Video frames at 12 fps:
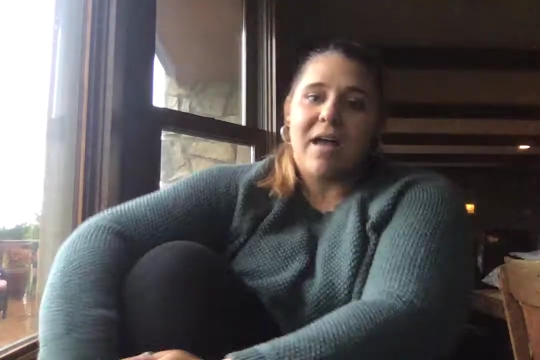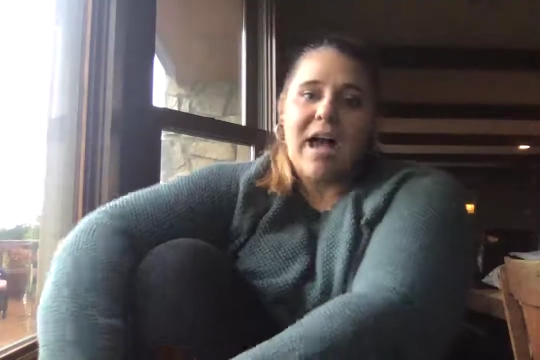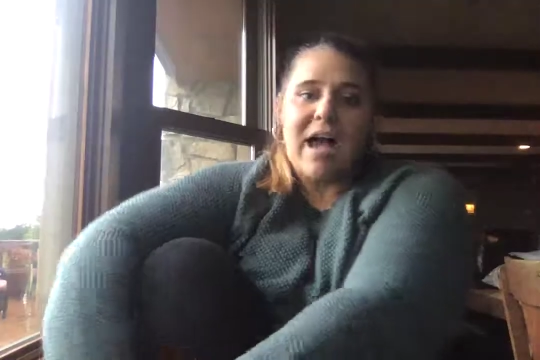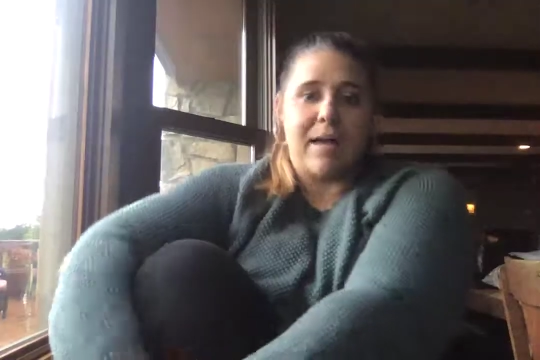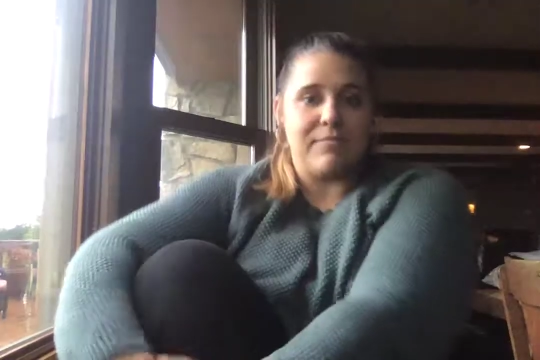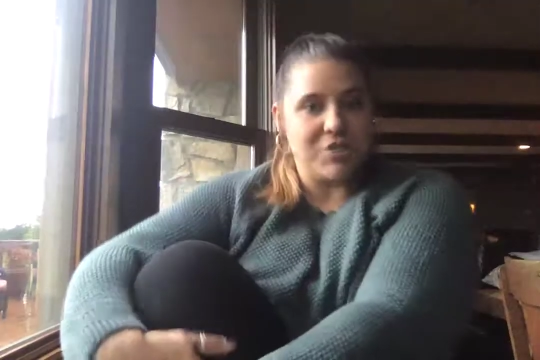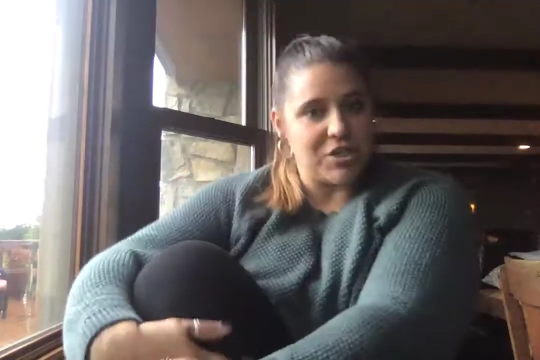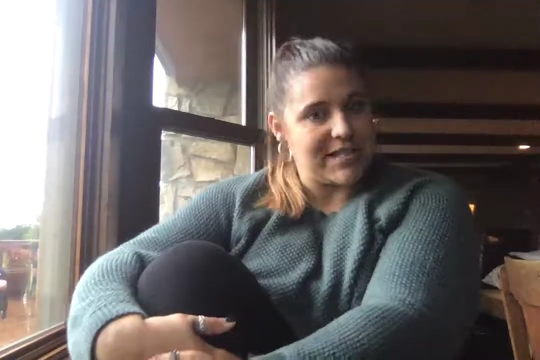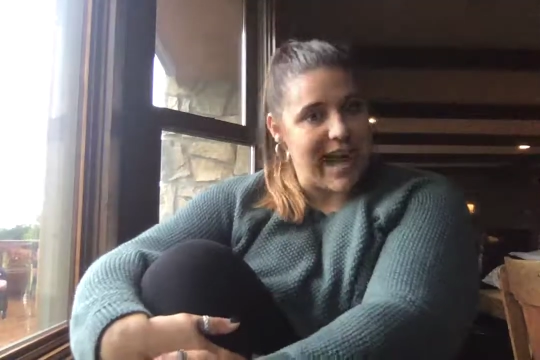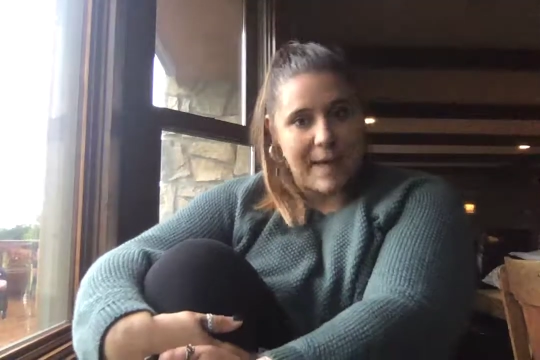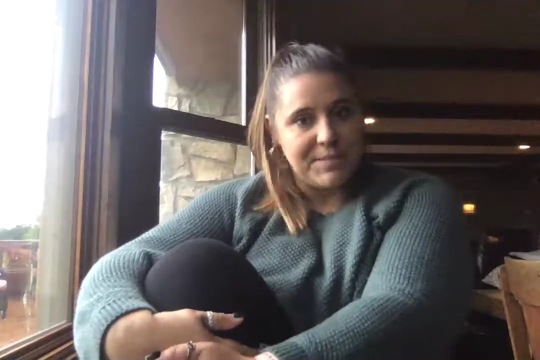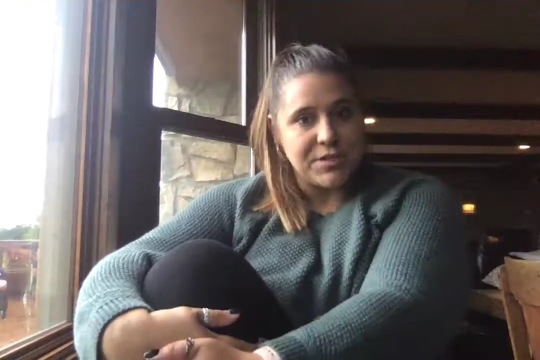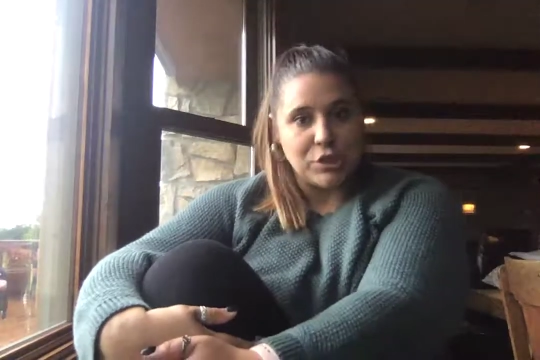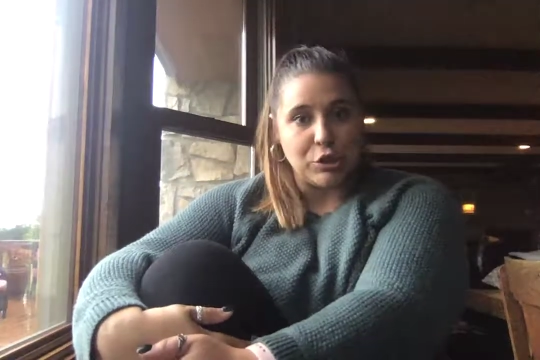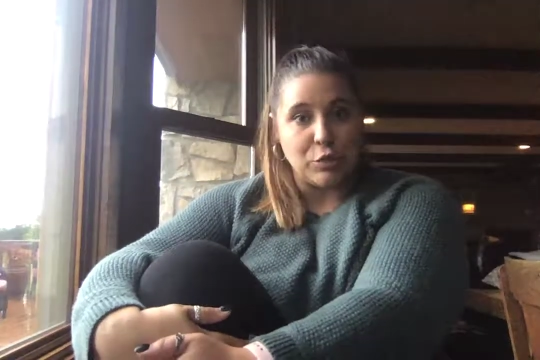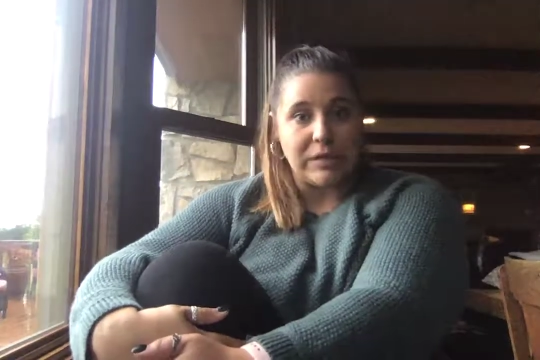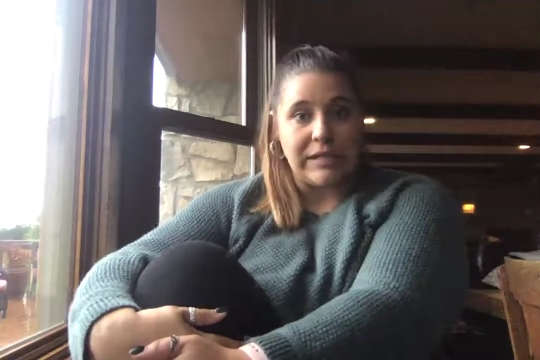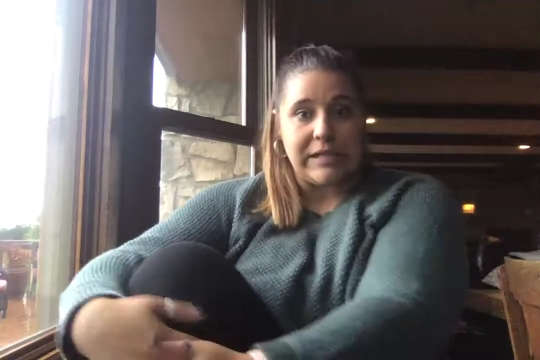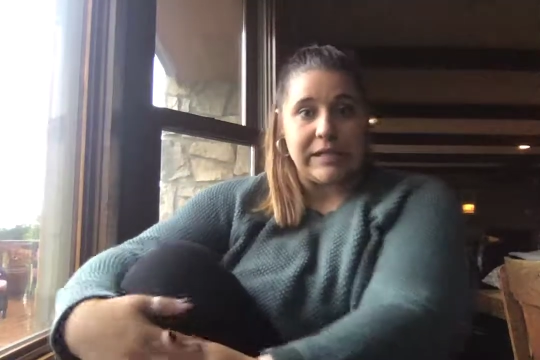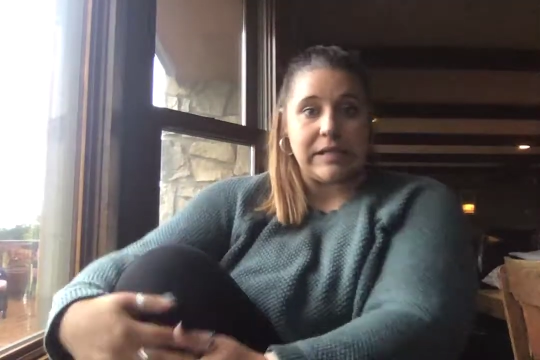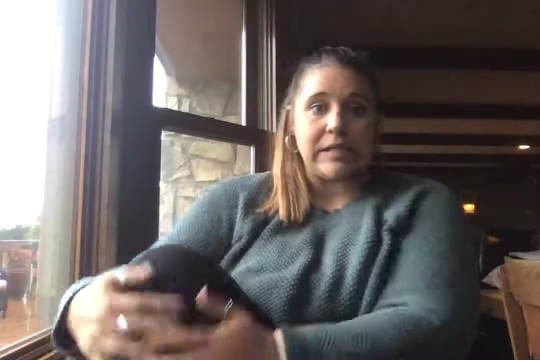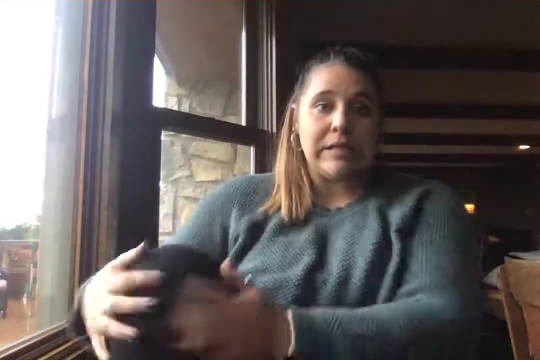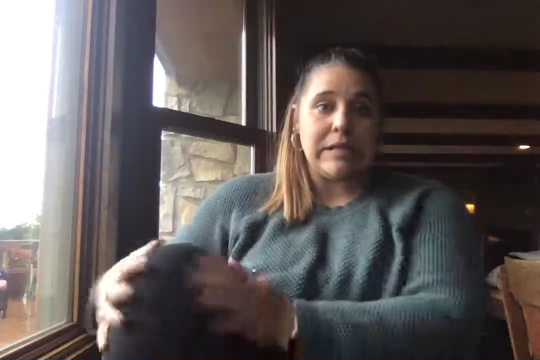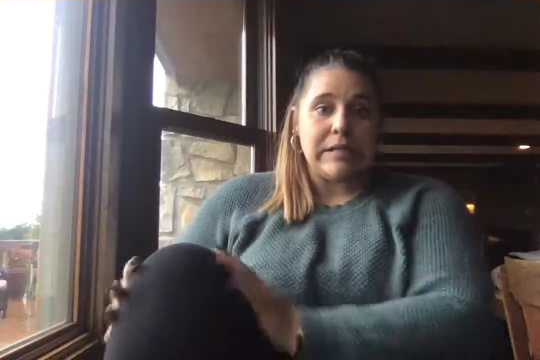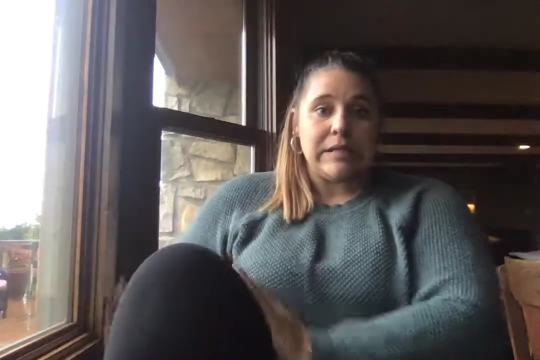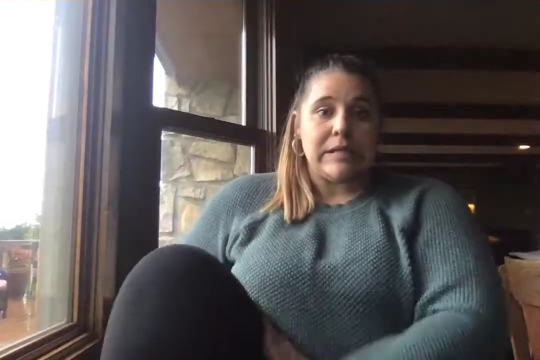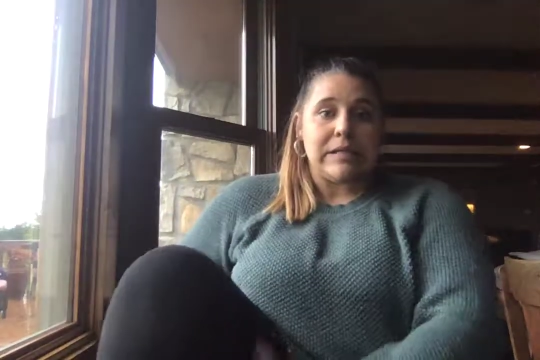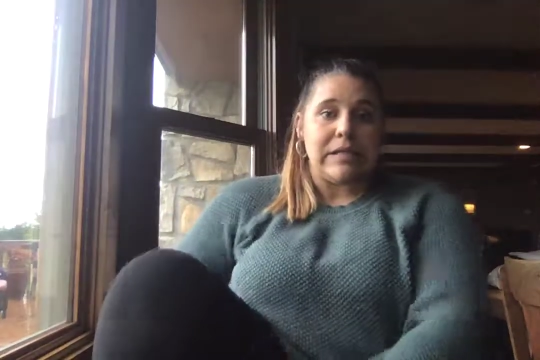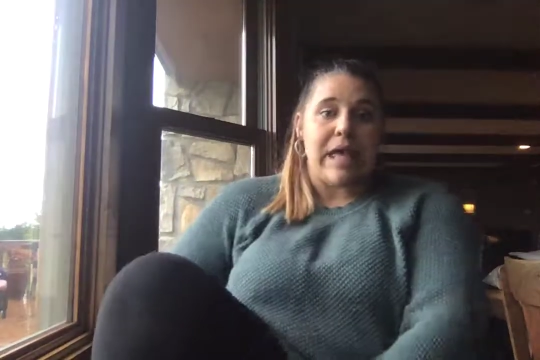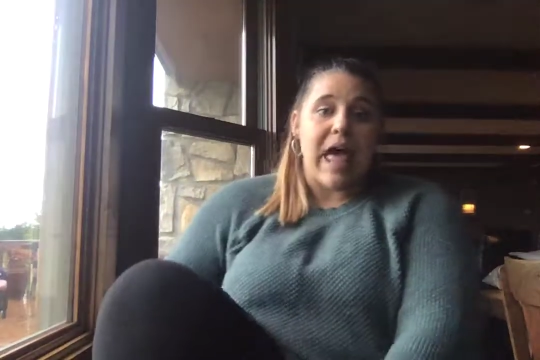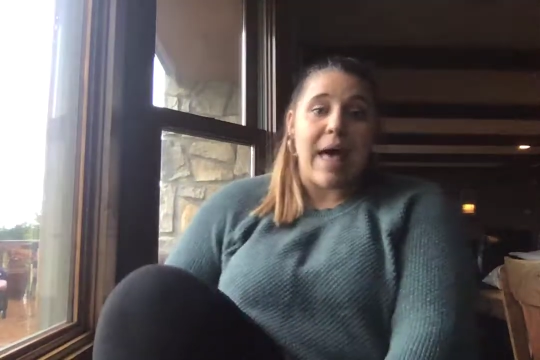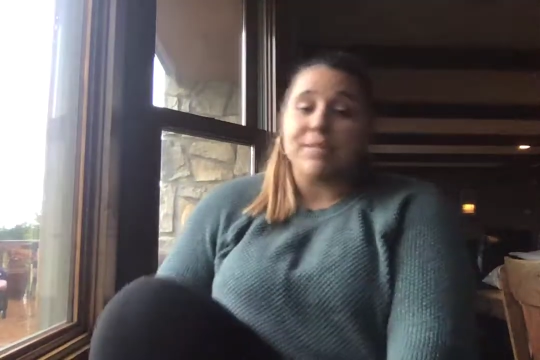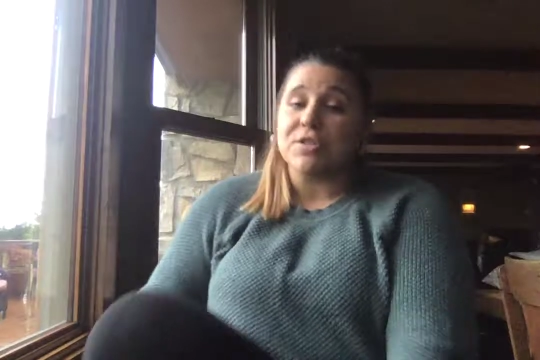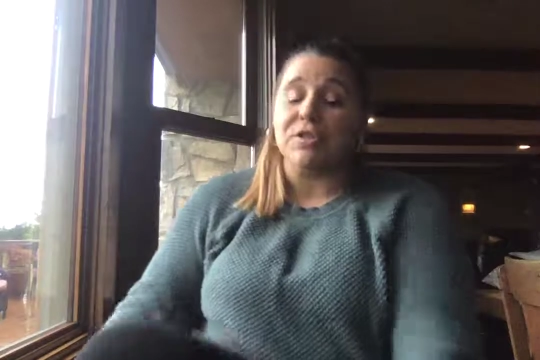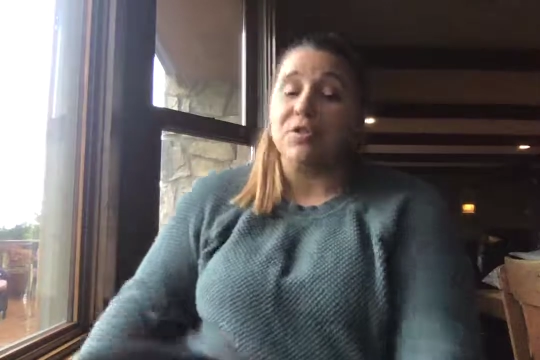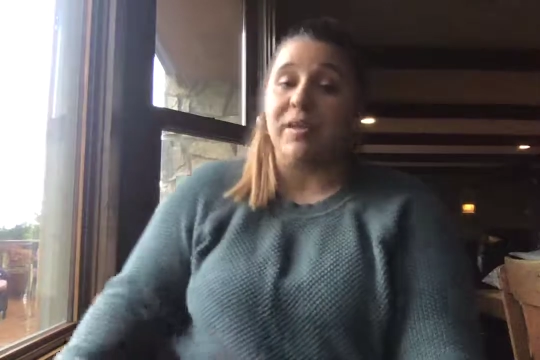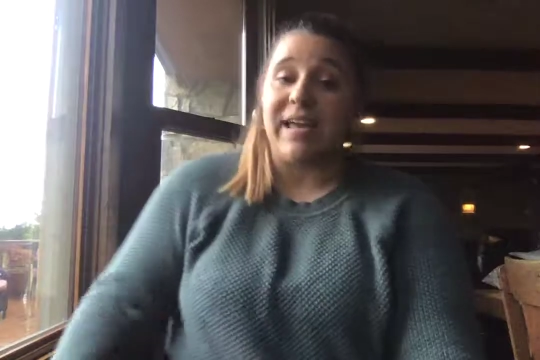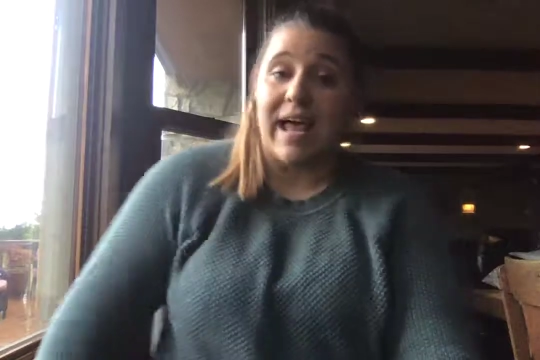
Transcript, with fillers: I'm just absolutely, absolutely,